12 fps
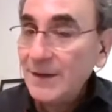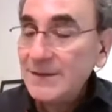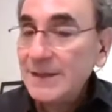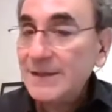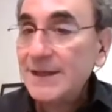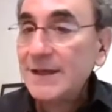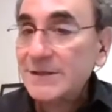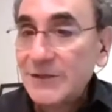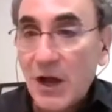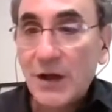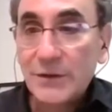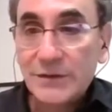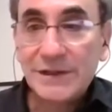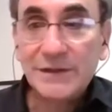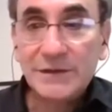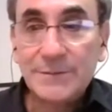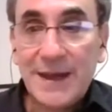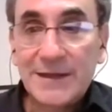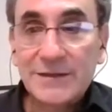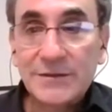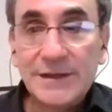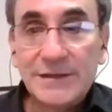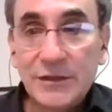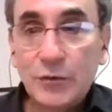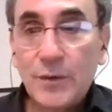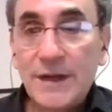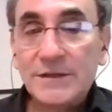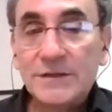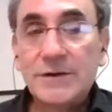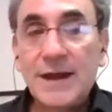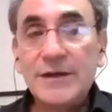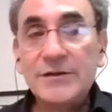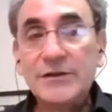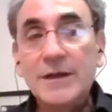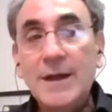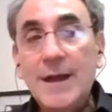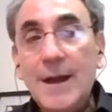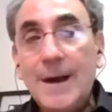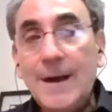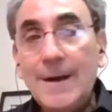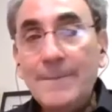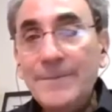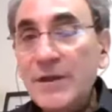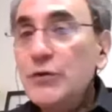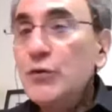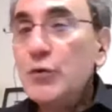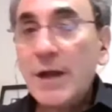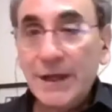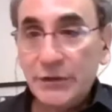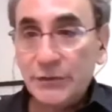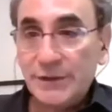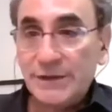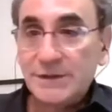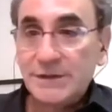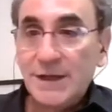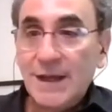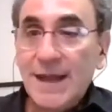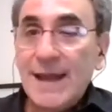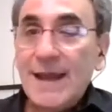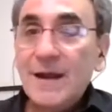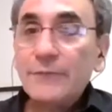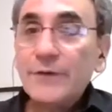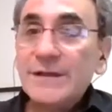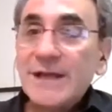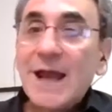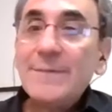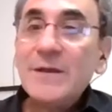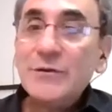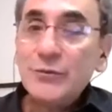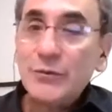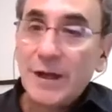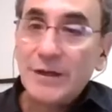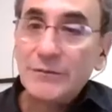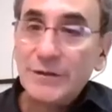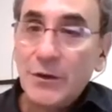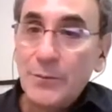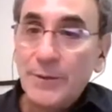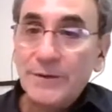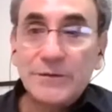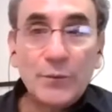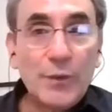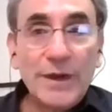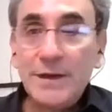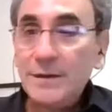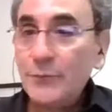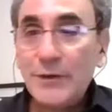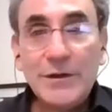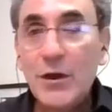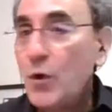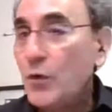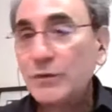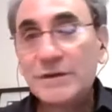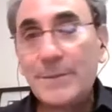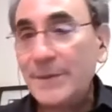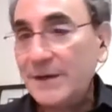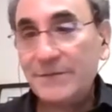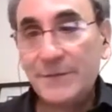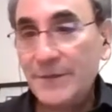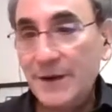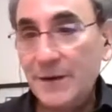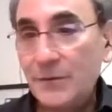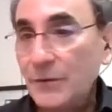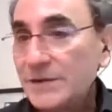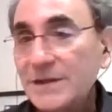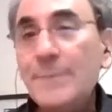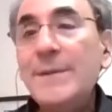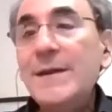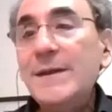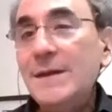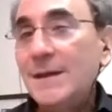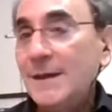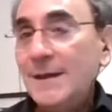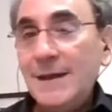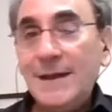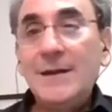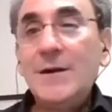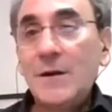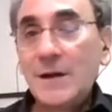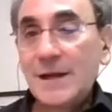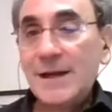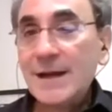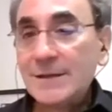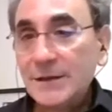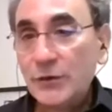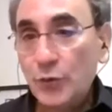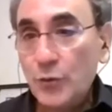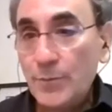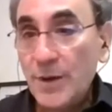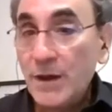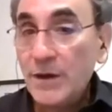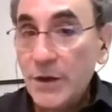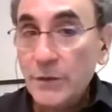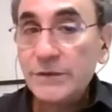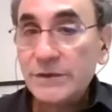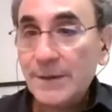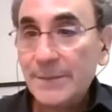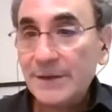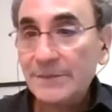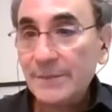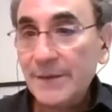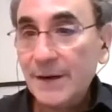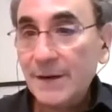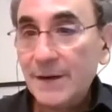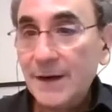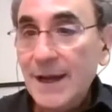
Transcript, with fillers: To get us to Auto Sales Master. It's a great strategy. Um, the new countries every time the new country opens, we, we know somebody from there, or somebody in our connected group knows somebody from there.